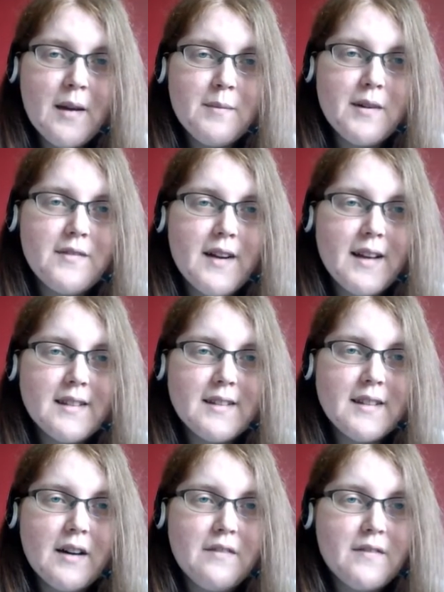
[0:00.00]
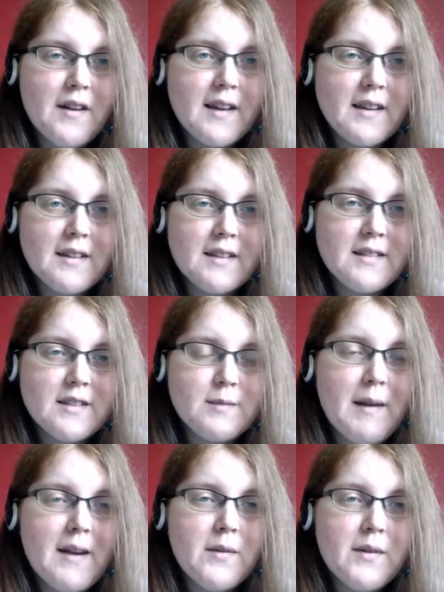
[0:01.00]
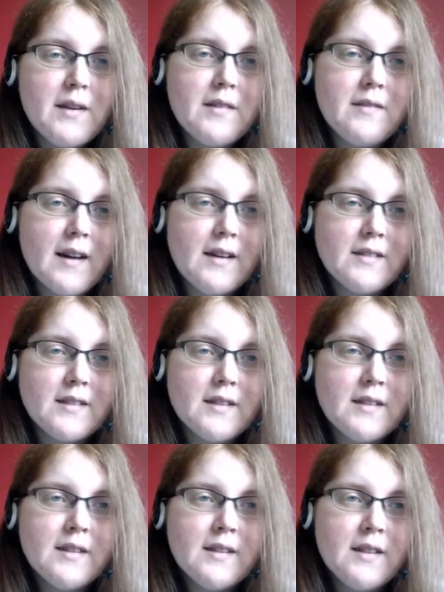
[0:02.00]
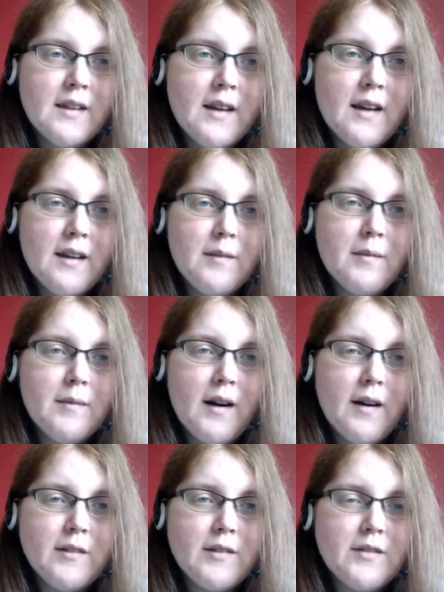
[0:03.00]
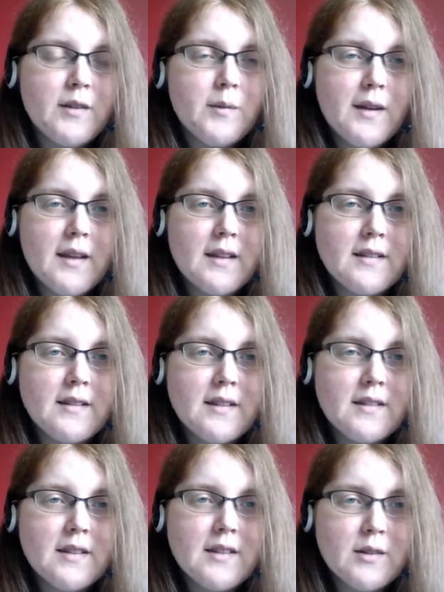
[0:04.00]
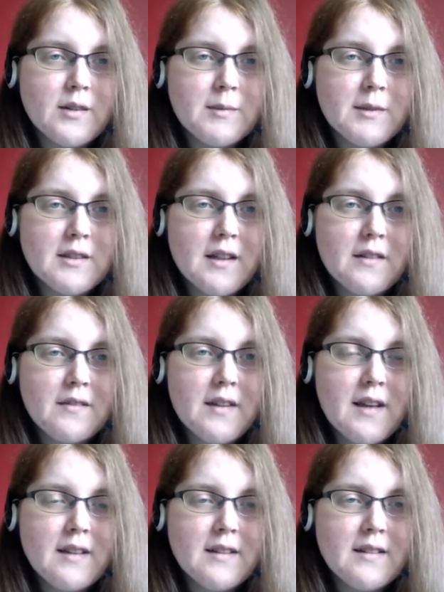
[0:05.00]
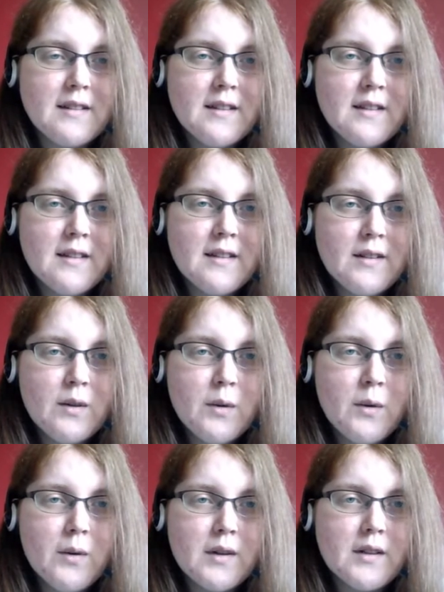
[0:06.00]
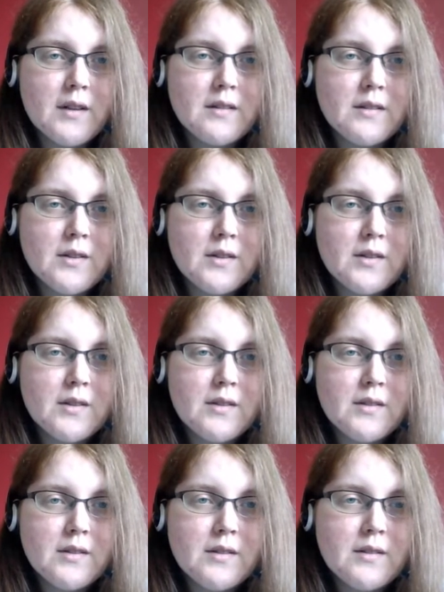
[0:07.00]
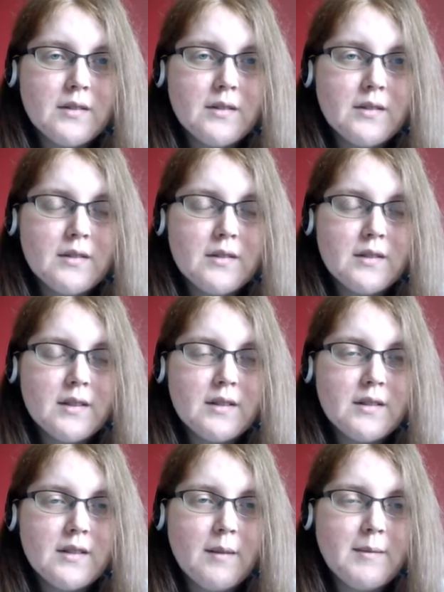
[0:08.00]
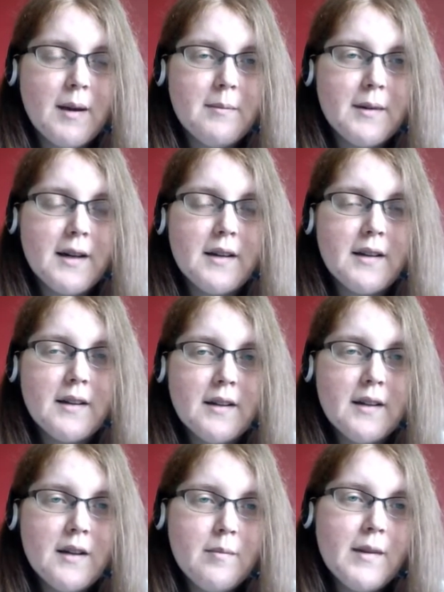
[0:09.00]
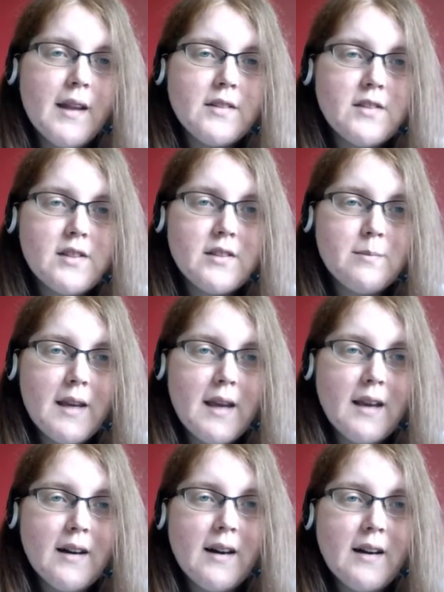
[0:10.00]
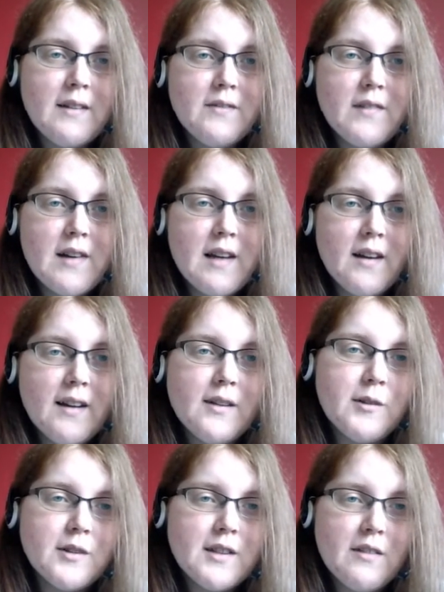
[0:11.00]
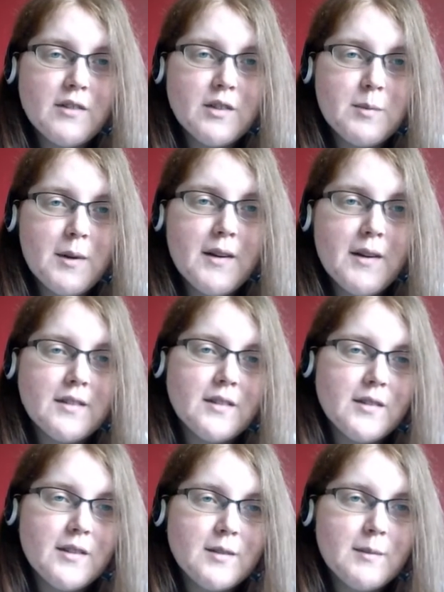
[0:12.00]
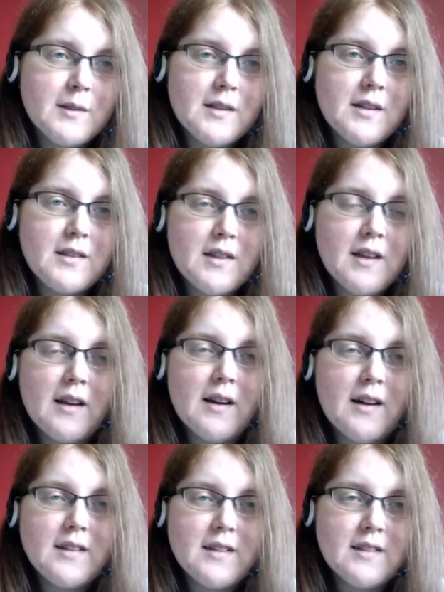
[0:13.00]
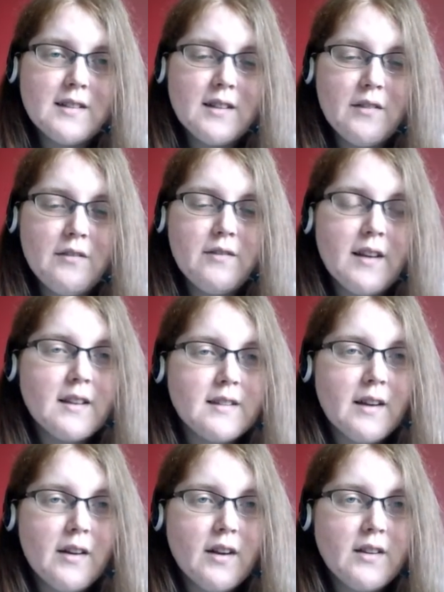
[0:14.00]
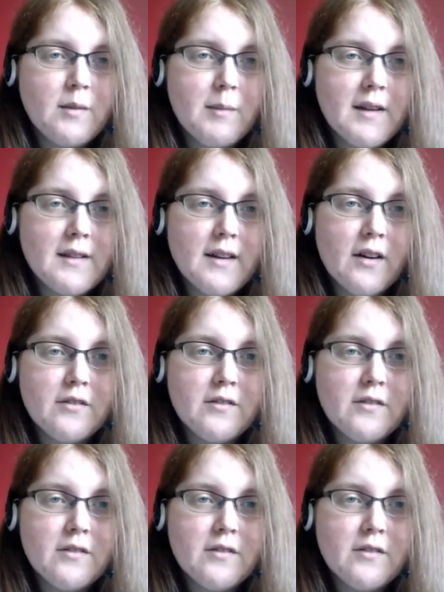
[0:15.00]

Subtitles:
prefer stuff that I can display all year round. I would feel weird stitching Christmas stuff in August or September, but that's just me. I really like watching everyone's progress on the Christmas stitching. I just don't think it's something I do myself.